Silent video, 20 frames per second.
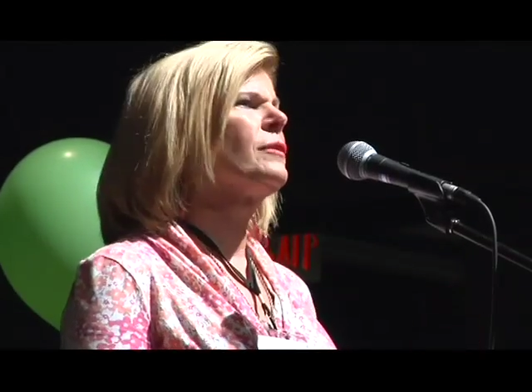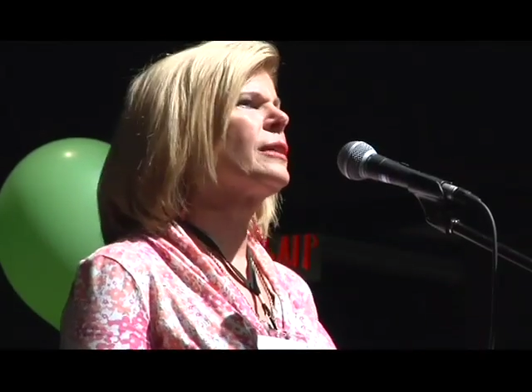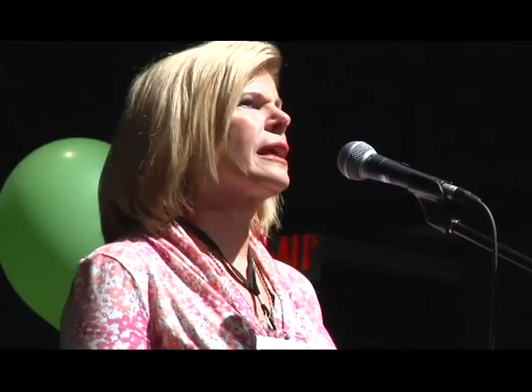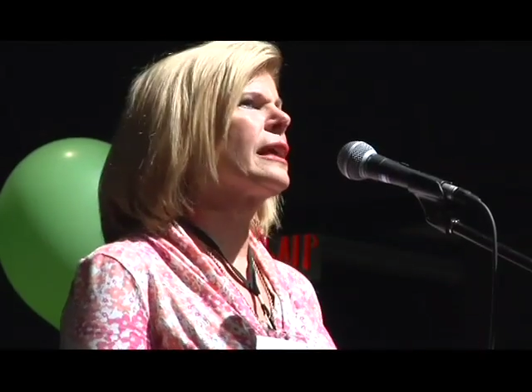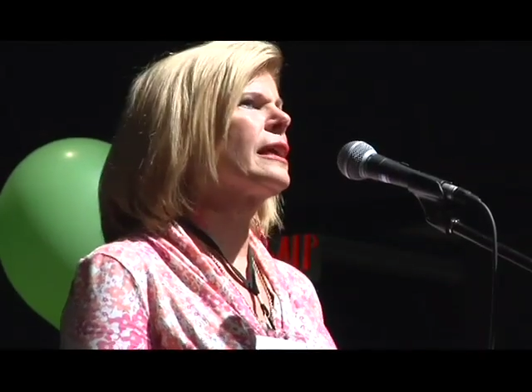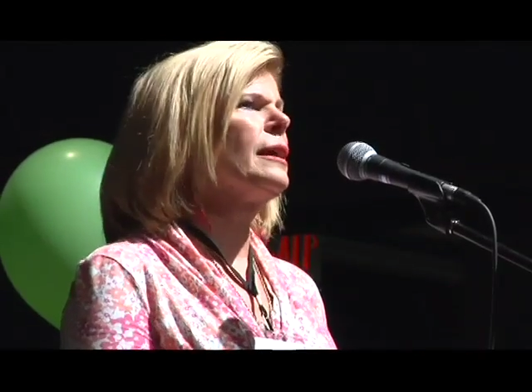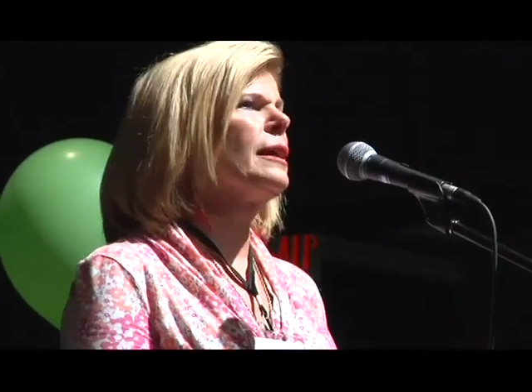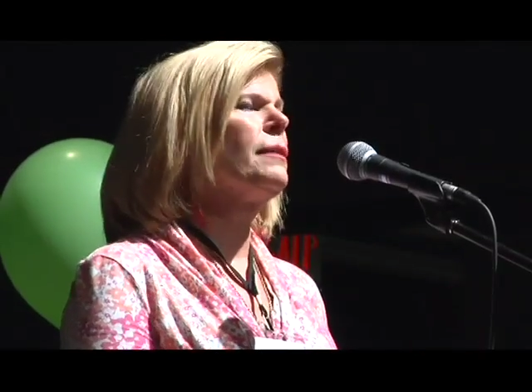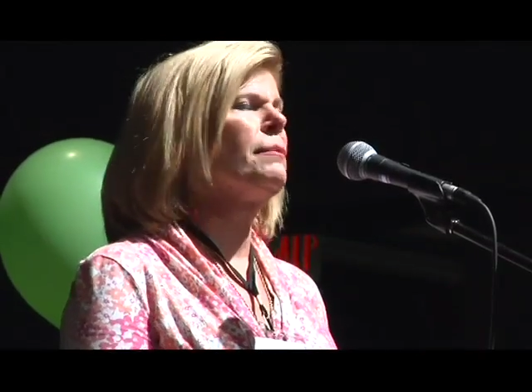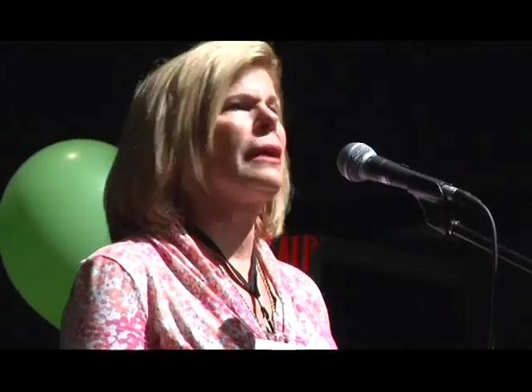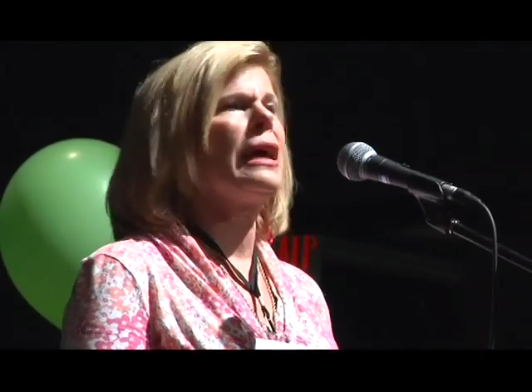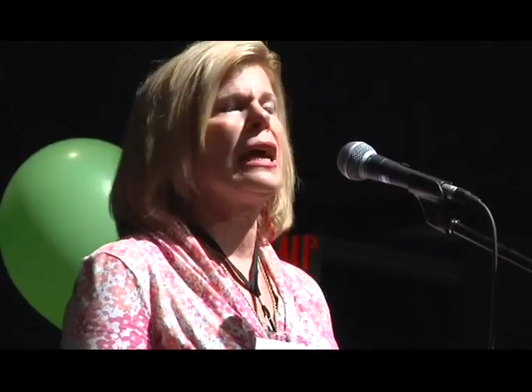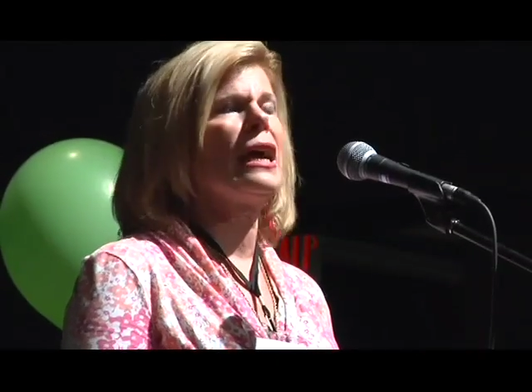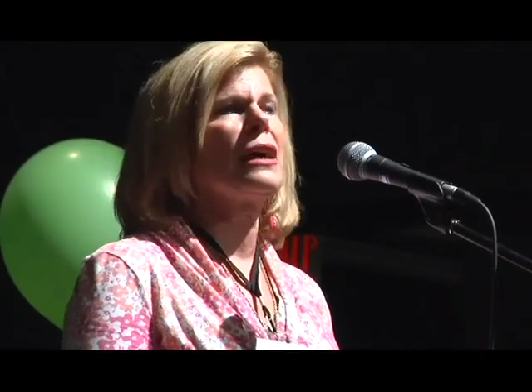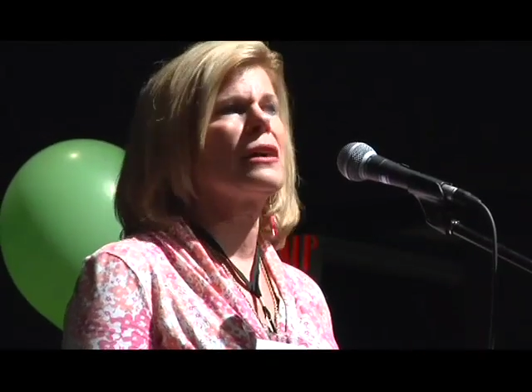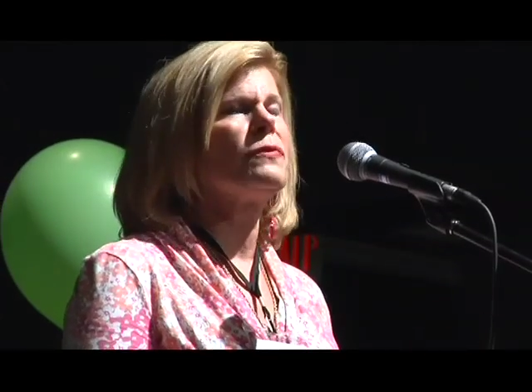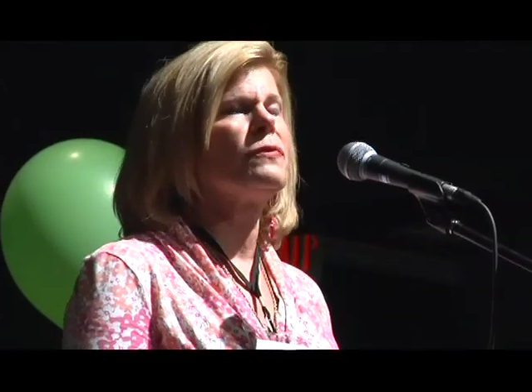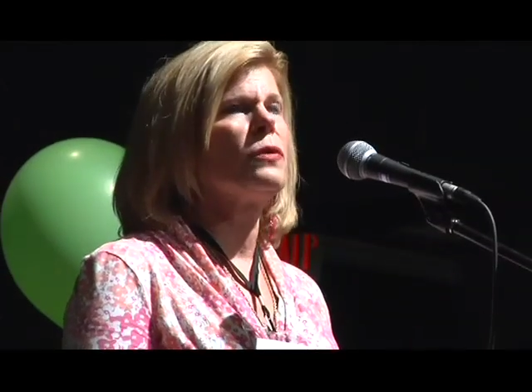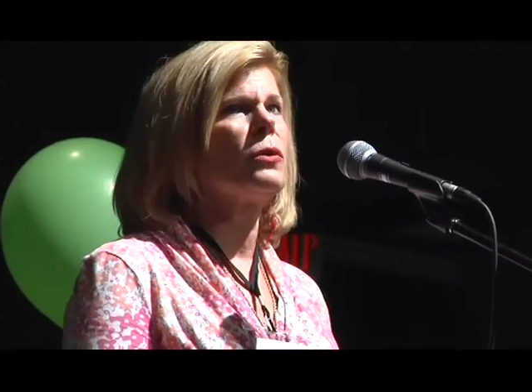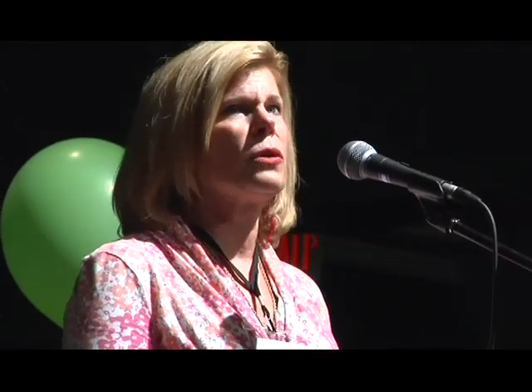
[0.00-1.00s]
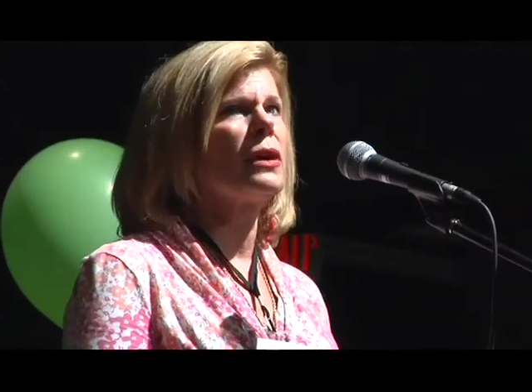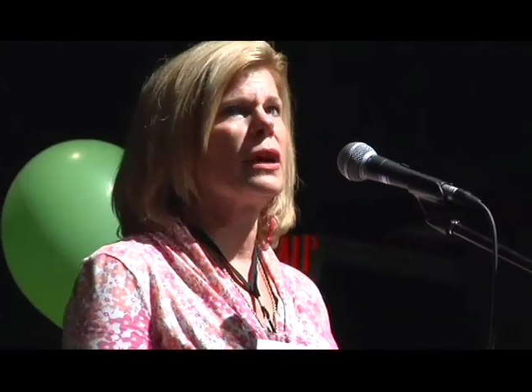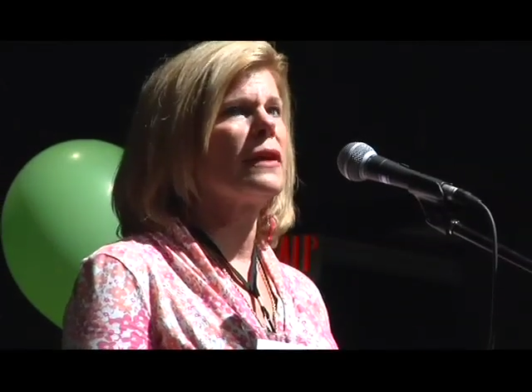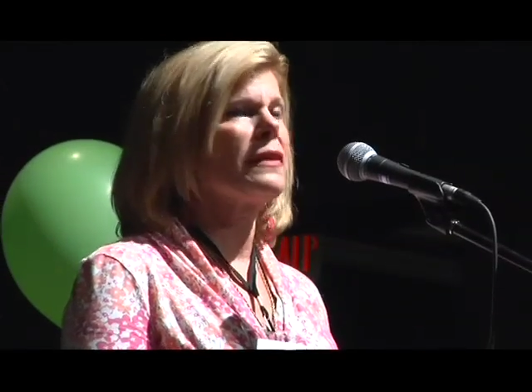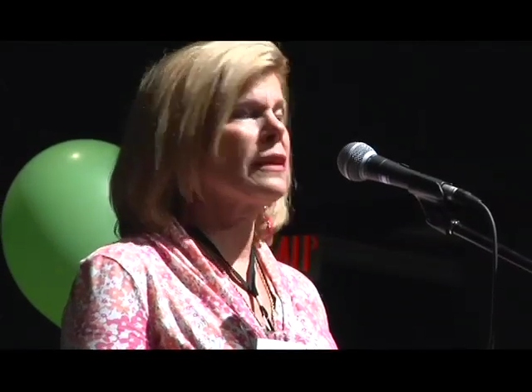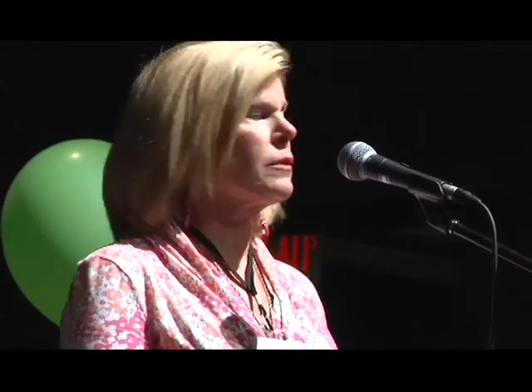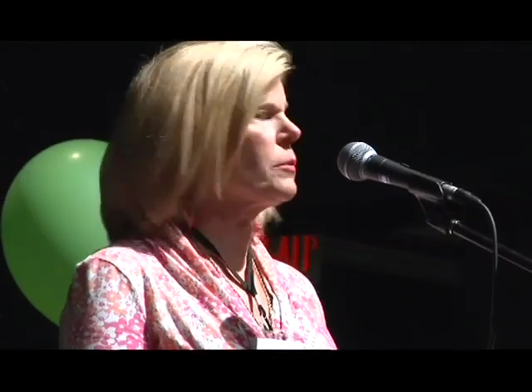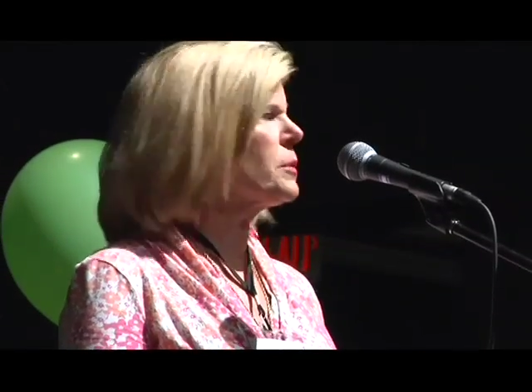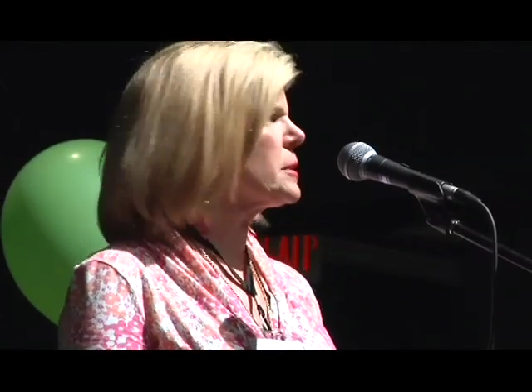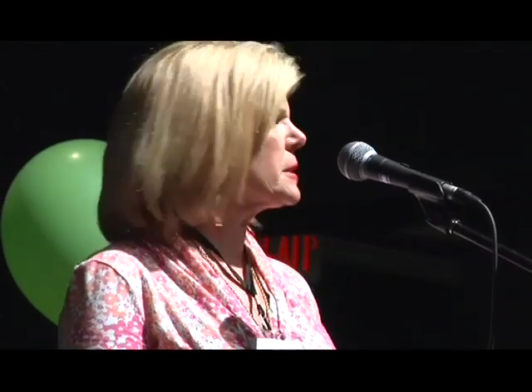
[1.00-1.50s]
When I came back for, I
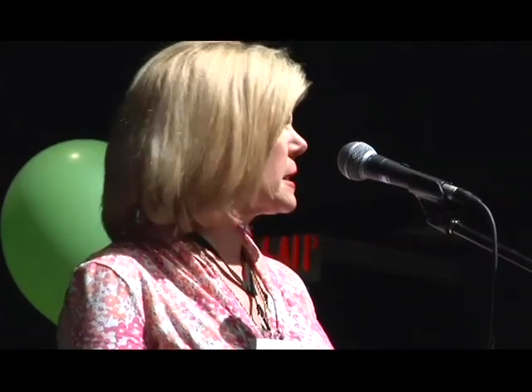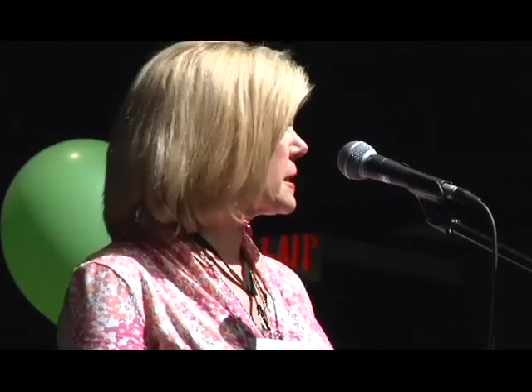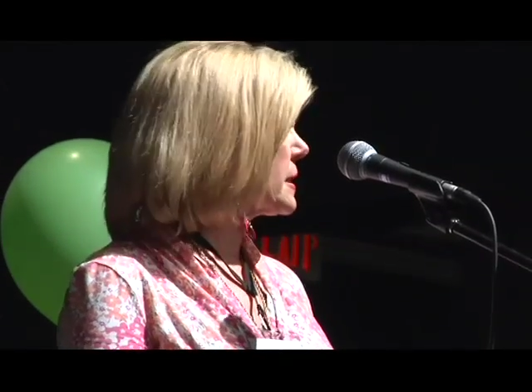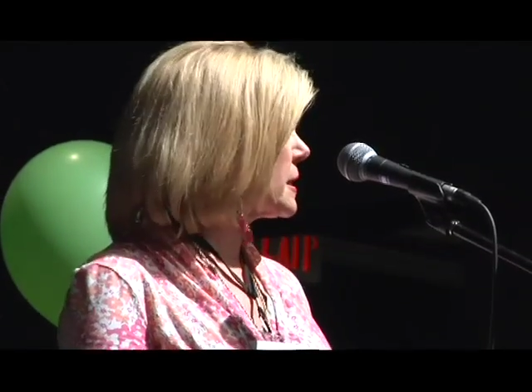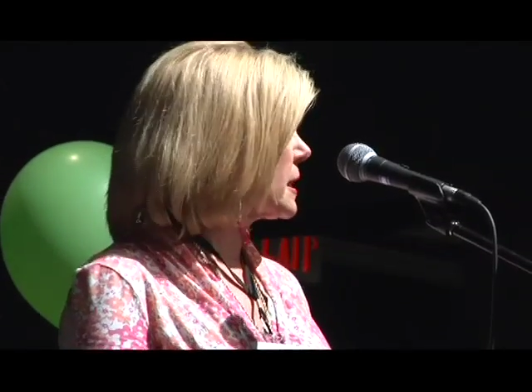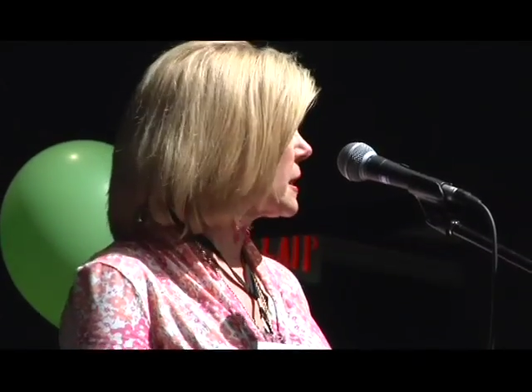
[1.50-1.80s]
think it was the